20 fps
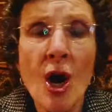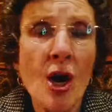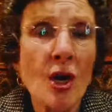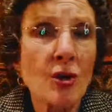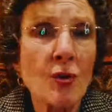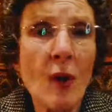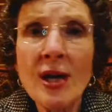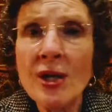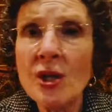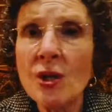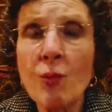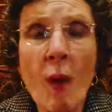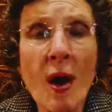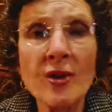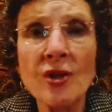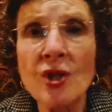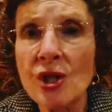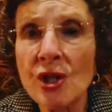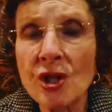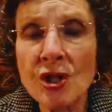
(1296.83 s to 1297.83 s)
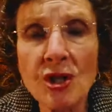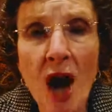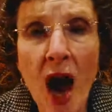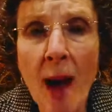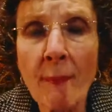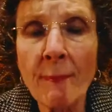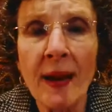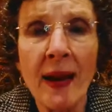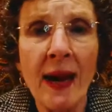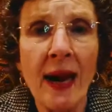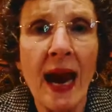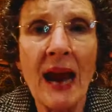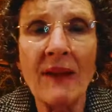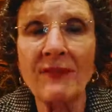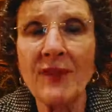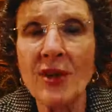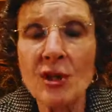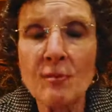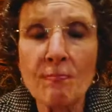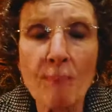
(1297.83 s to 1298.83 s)
So I just wanted to stop at
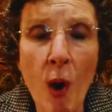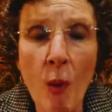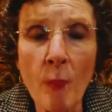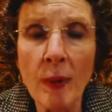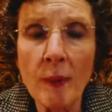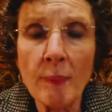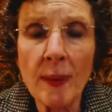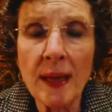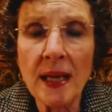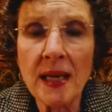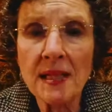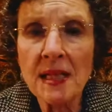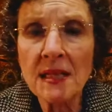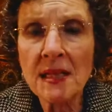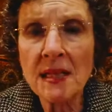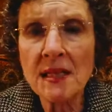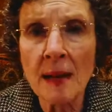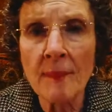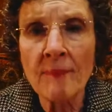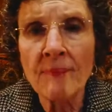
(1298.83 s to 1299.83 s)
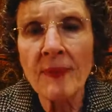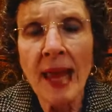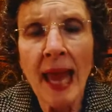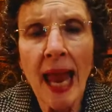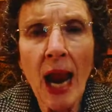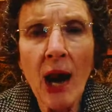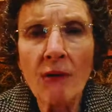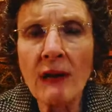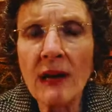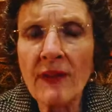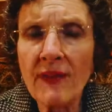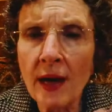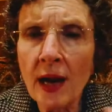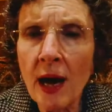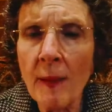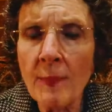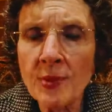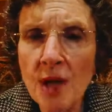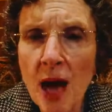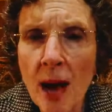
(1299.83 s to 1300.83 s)
this moment because this is an area that
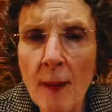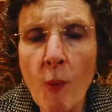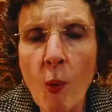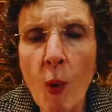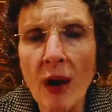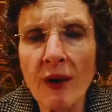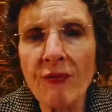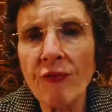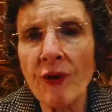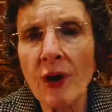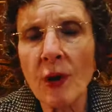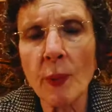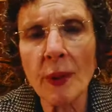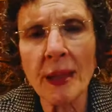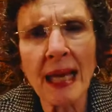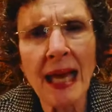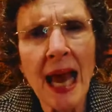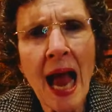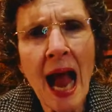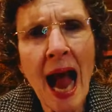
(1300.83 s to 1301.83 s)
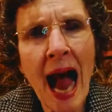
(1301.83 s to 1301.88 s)
comes up quite frequently.